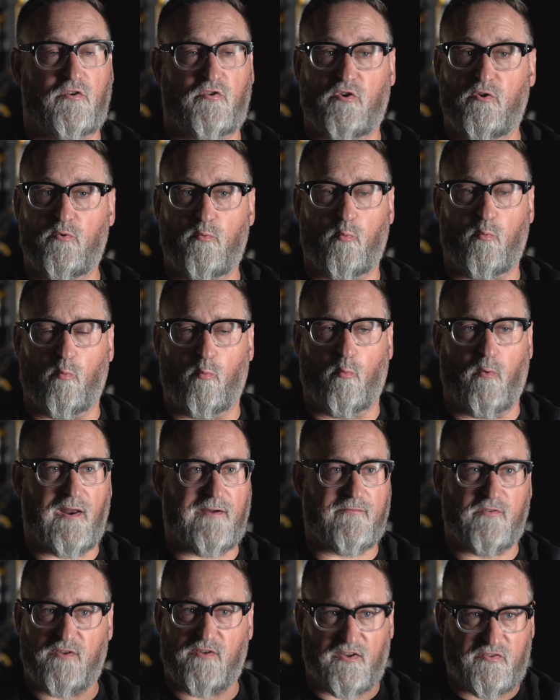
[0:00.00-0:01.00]
to
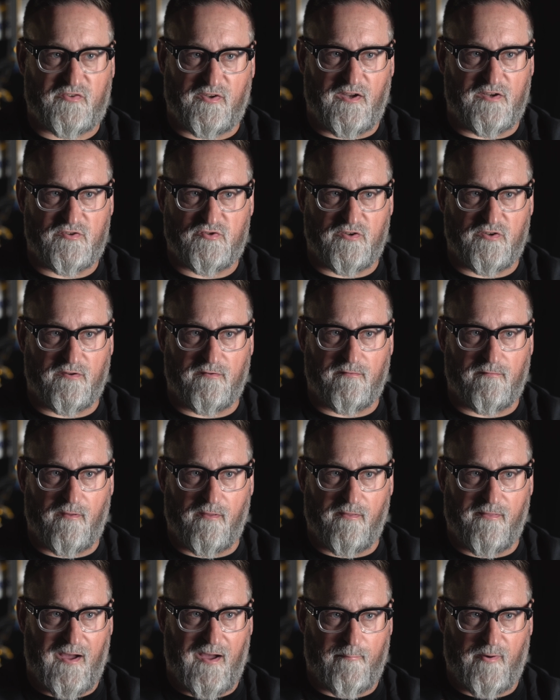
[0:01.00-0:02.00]
whatever destination
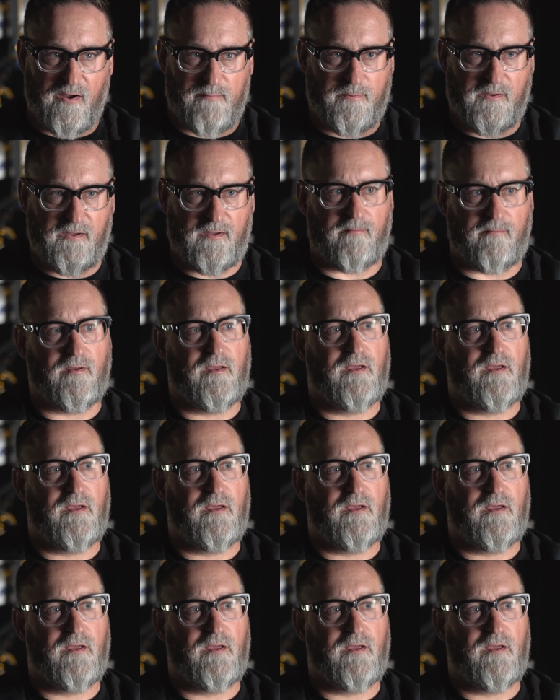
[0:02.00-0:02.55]
that might be.